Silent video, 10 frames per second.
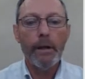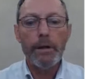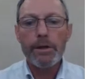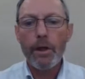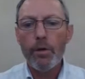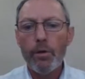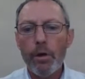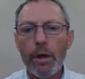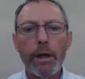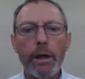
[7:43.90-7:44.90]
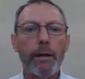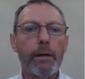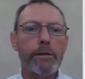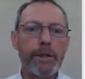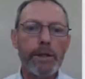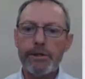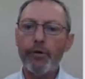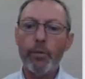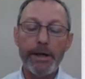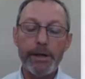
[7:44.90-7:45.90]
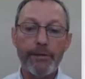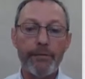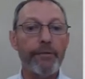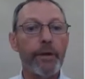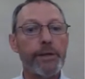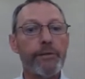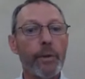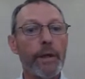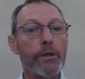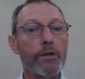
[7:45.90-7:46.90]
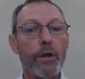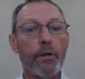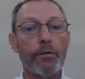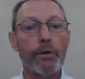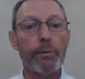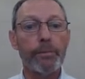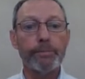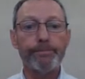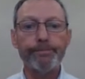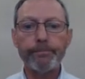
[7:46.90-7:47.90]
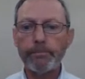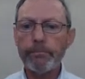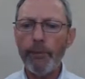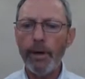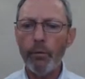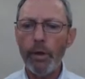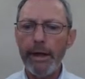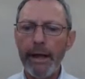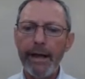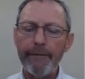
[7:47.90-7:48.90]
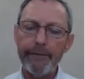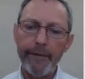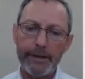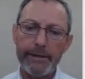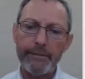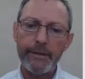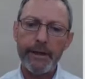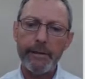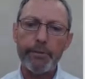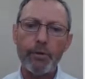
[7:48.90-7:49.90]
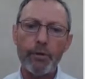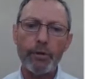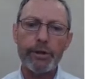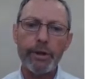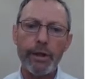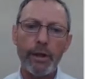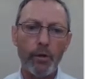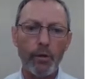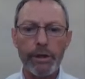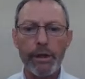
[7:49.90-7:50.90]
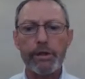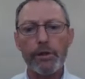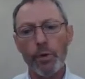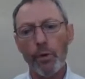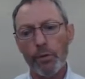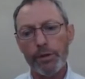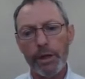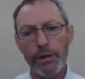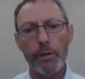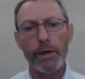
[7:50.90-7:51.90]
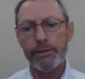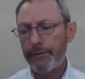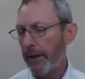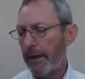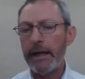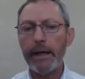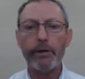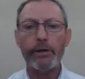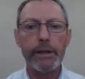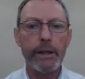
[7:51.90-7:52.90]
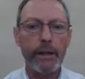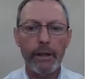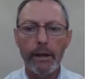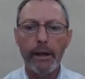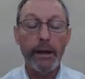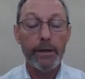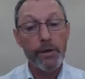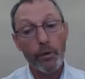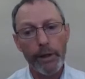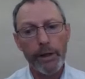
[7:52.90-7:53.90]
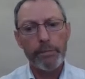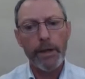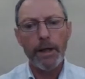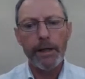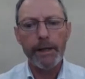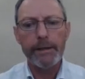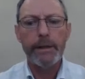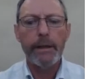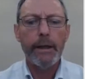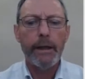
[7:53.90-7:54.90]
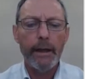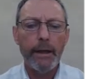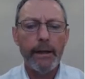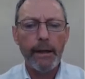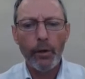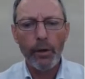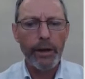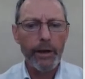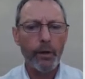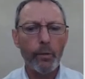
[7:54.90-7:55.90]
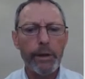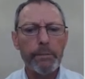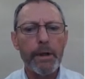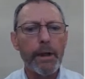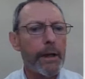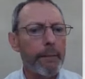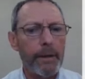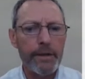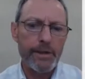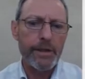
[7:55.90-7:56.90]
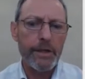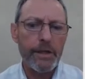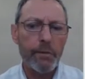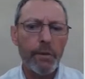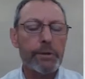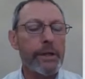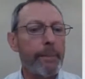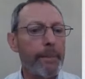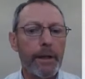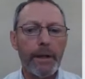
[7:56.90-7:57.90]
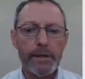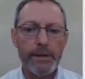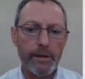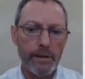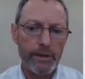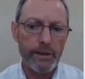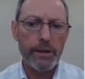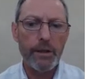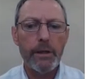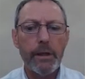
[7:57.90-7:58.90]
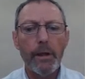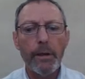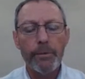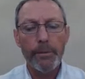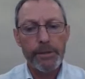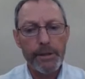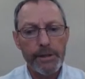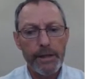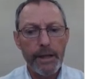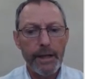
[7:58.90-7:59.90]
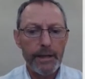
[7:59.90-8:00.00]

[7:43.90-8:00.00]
So uh, since the formation of the invasive weed control group, we have effectively brought uh, order to what was otherwise a fairly chaotic uh, knotweed market. Uh, I call it a knotweed market because essentially what was happening is that properties that